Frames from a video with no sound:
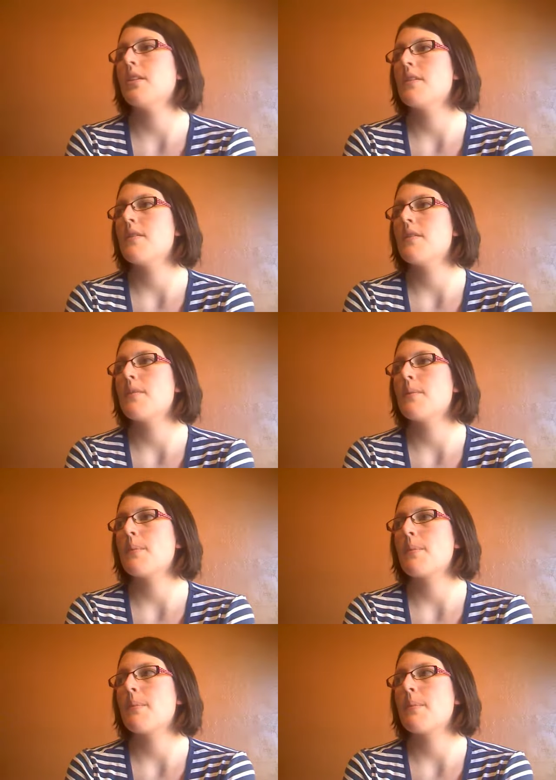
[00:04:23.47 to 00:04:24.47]

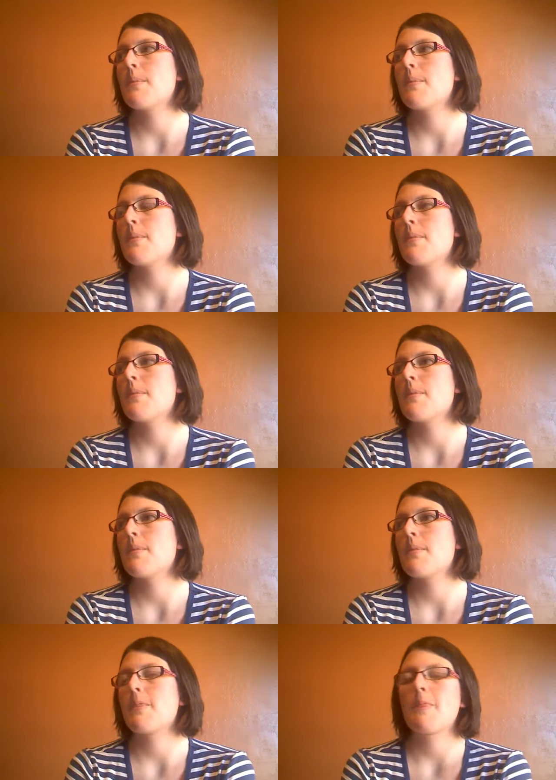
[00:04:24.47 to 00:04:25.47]

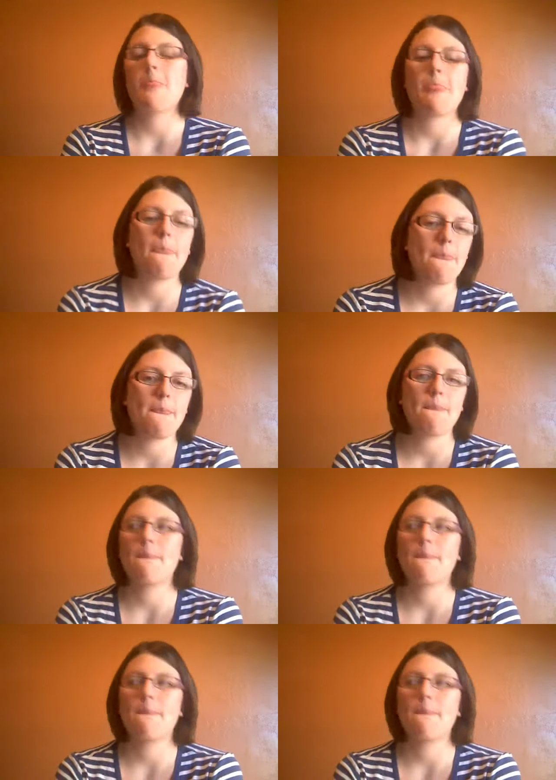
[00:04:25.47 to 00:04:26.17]
(no one is talking)